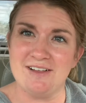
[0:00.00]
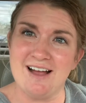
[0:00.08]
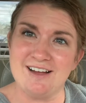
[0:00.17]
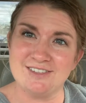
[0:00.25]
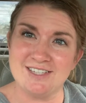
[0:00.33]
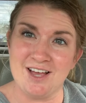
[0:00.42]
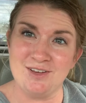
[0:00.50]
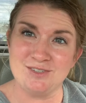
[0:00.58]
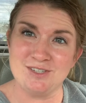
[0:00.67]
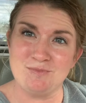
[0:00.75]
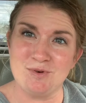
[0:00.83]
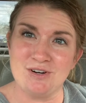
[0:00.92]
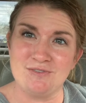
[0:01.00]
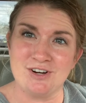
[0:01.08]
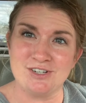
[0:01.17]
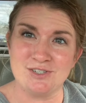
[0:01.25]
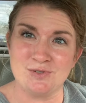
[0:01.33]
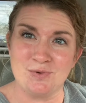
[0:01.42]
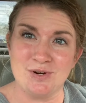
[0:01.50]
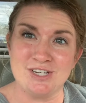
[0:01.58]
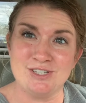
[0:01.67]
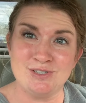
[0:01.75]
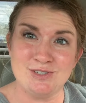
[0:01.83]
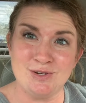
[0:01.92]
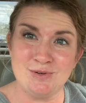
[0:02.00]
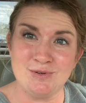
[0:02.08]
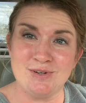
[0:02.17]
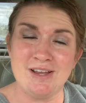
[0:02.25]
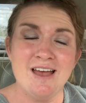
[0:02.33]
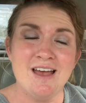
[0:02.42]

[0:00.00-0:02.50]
I'll tell some more of our story soon.